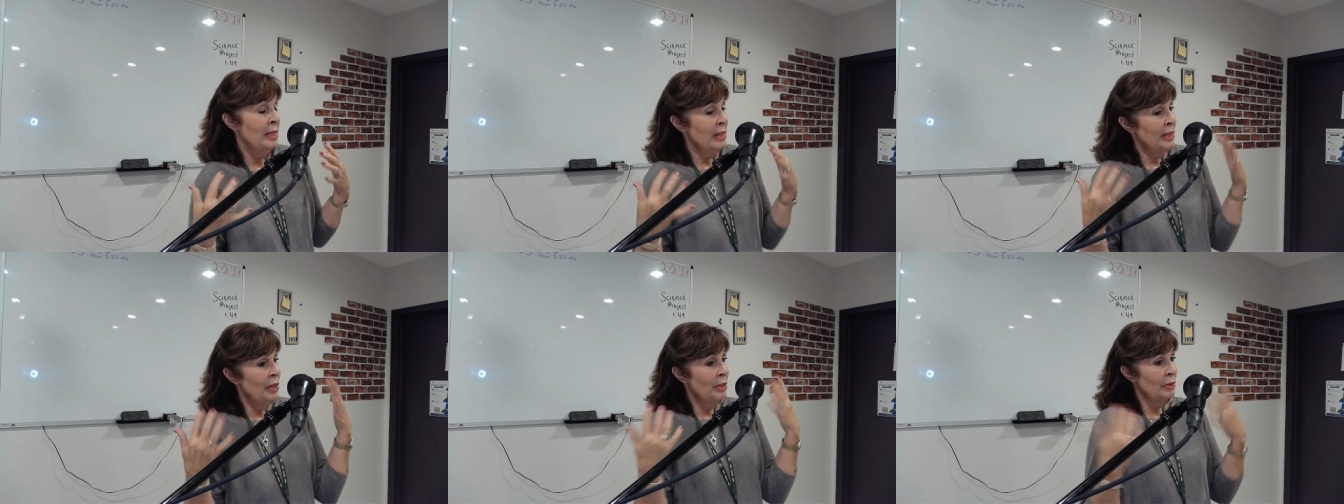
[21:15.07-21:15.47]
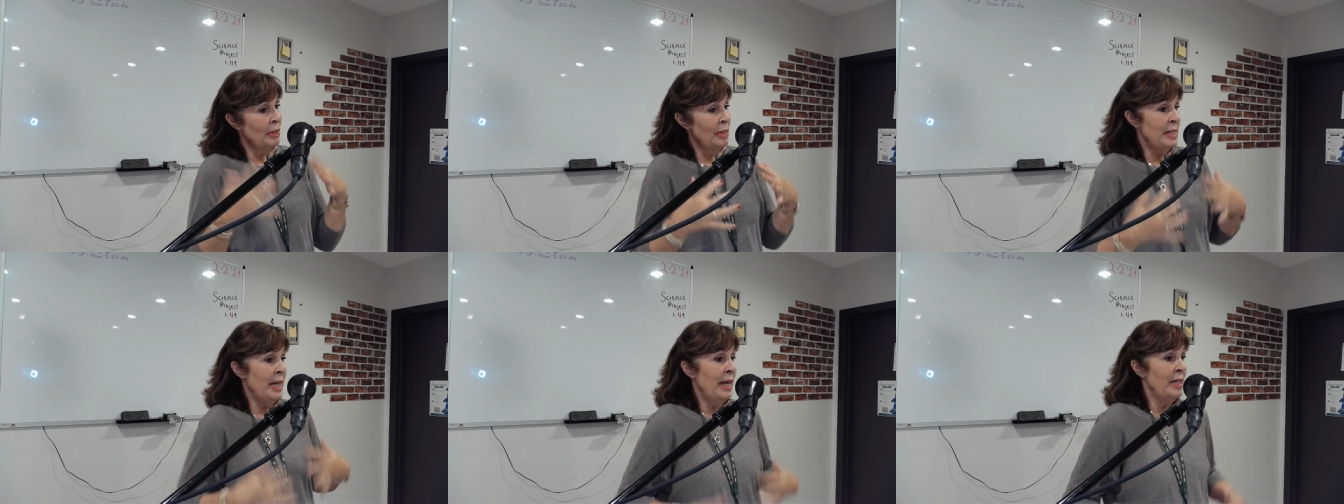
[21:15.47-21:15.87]
you know,
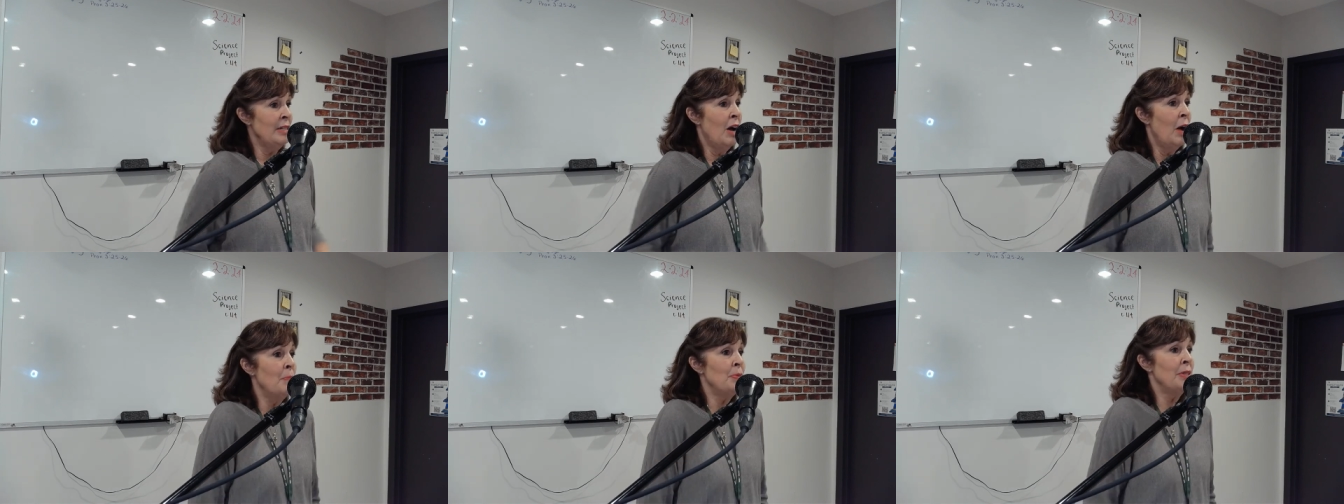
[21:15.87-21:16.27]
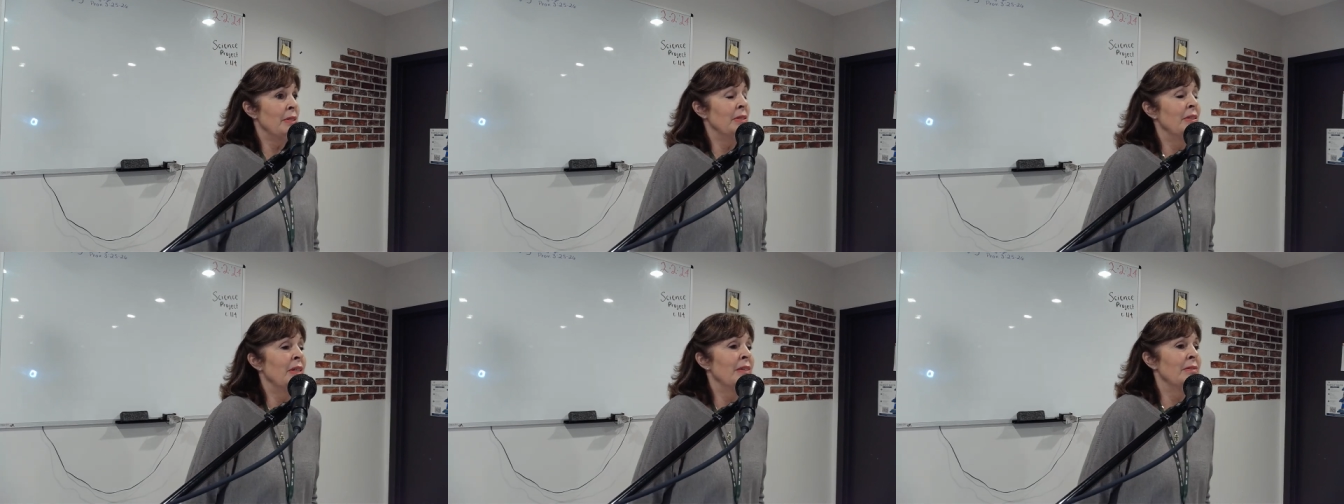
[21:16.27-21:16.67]
little tank tops
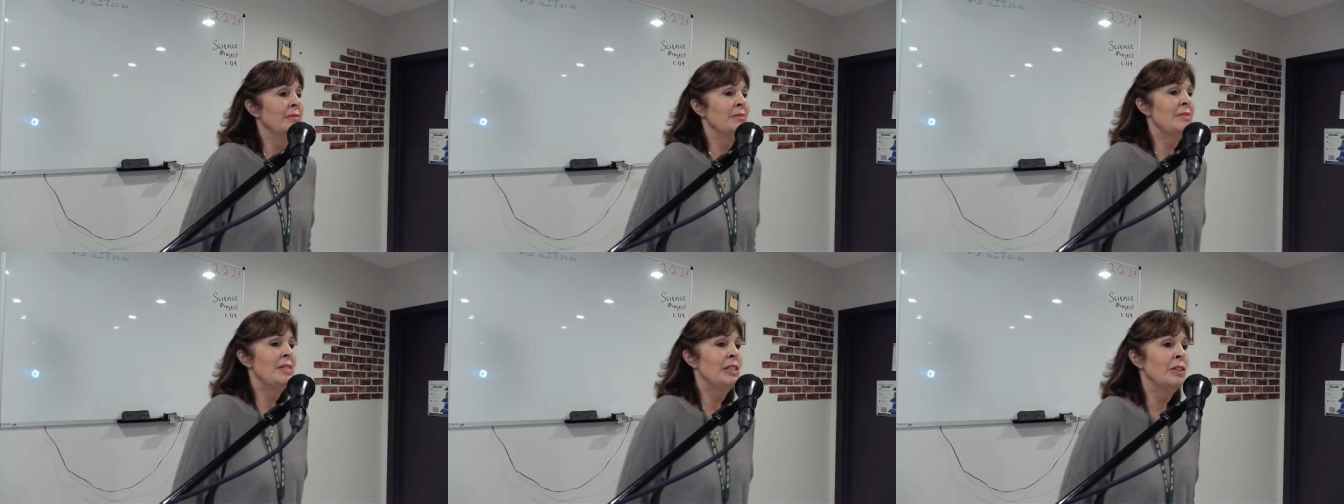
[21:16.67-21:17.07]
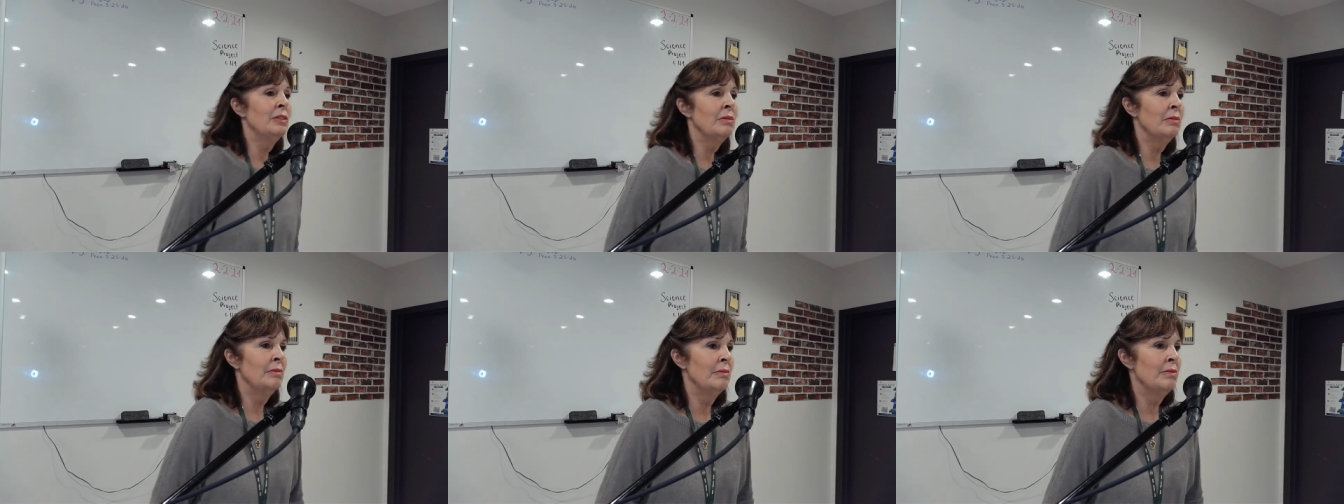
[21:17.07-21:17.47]
and, and
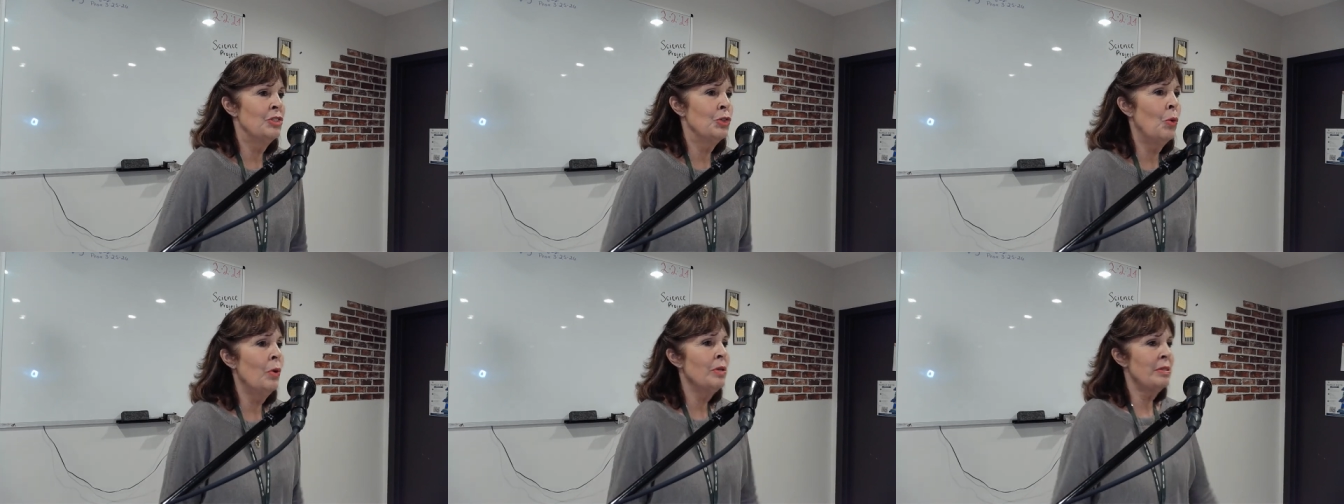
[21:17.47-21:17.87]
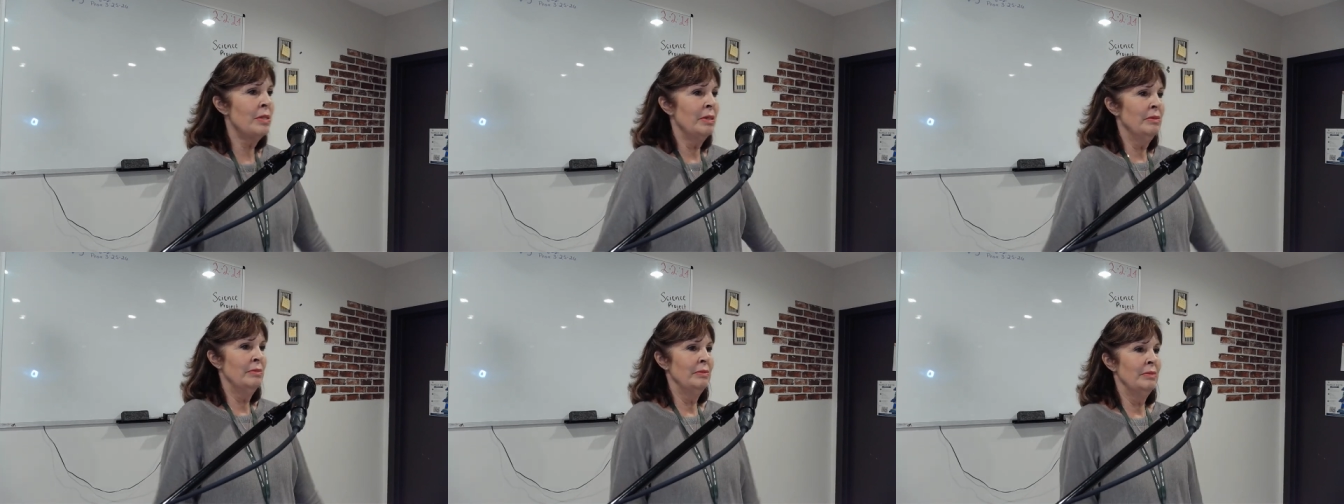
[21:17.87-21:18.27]
silk shorts
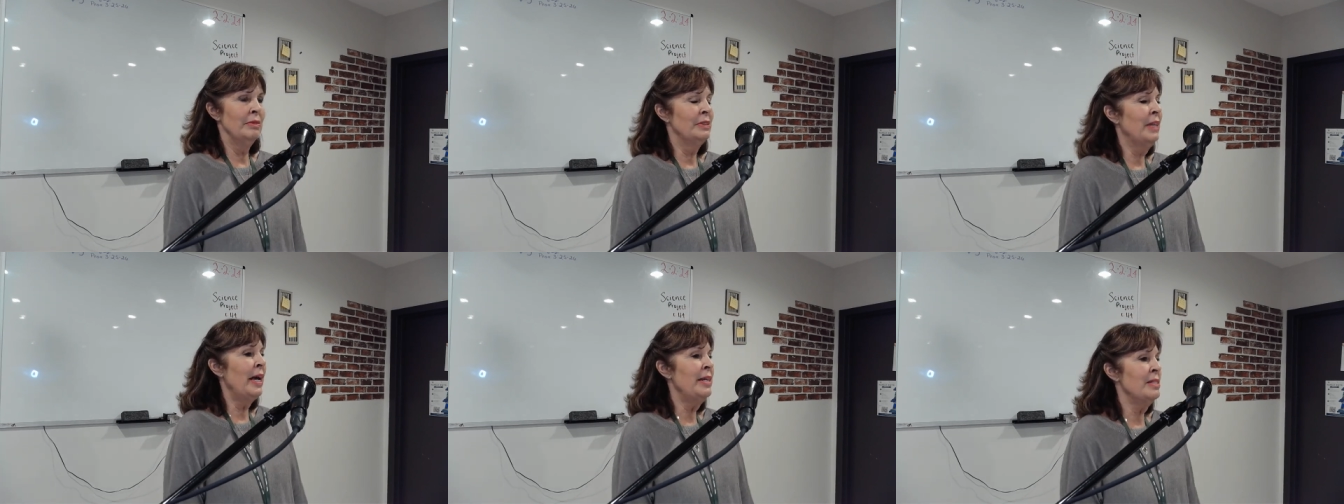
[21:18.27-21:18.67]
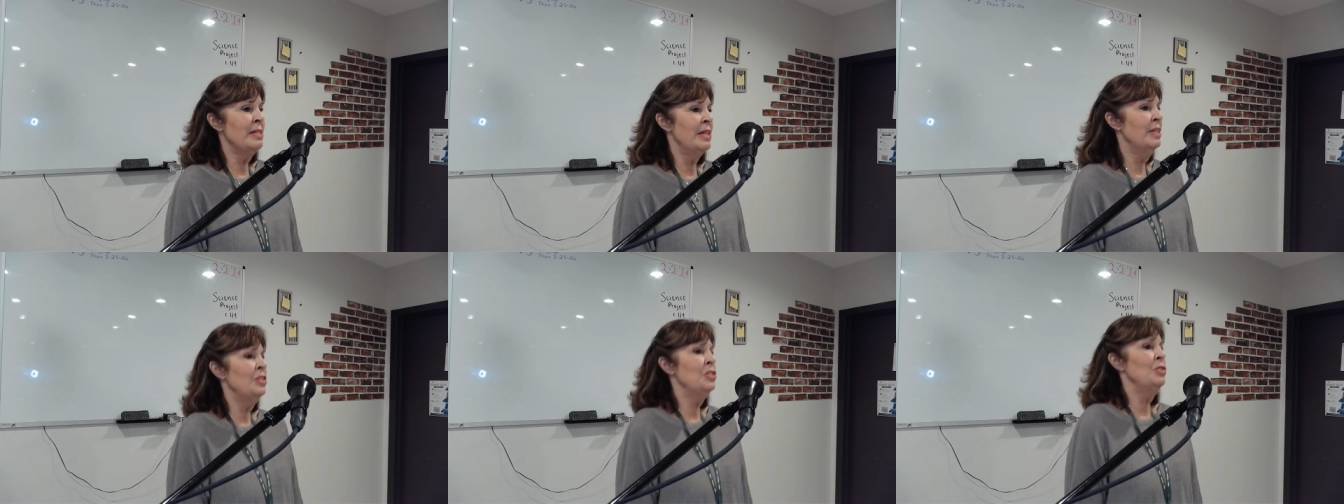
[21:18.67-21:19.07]
and lightest
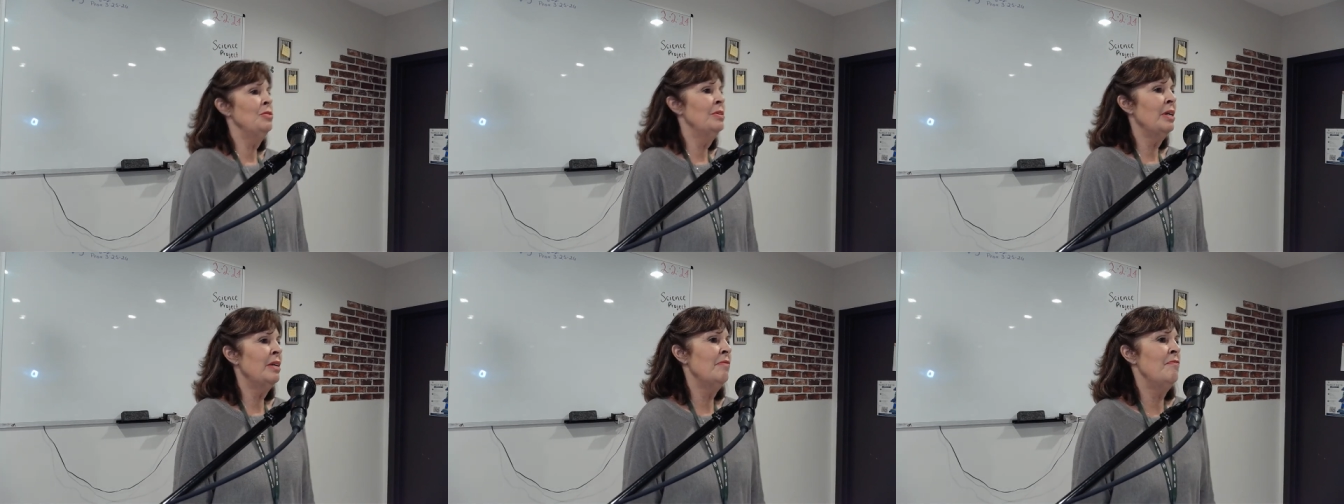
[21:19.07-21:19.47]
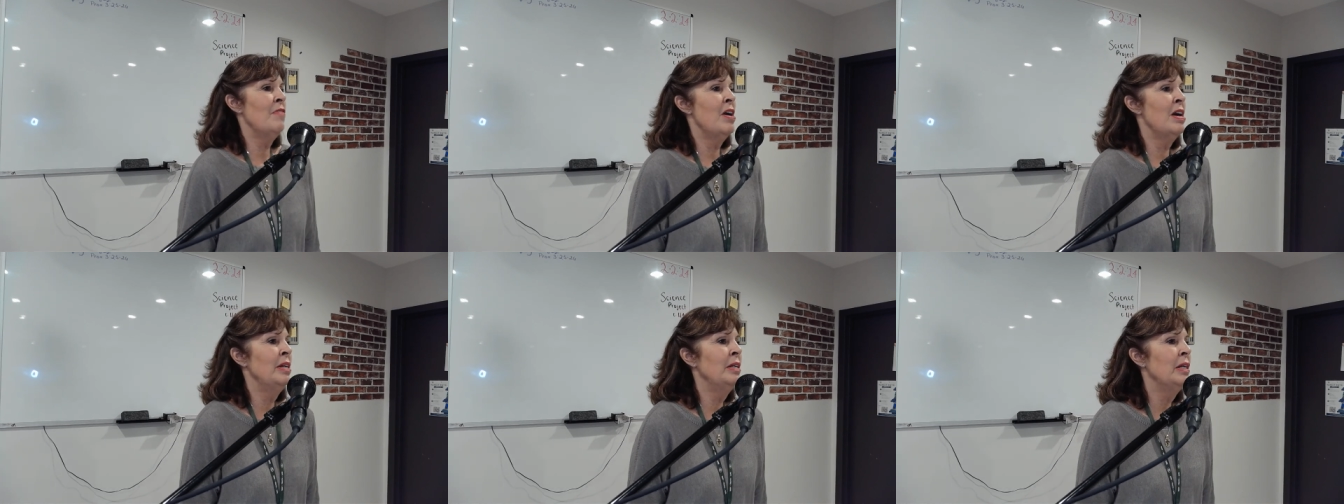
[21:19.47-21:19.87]
tennis shoes they can
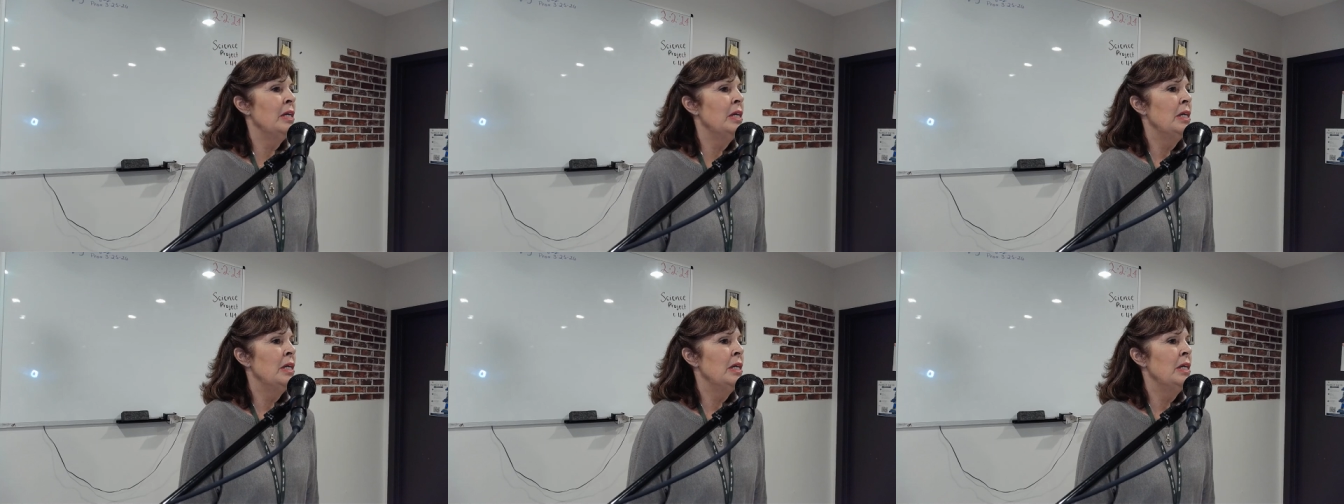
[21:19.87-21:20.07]
find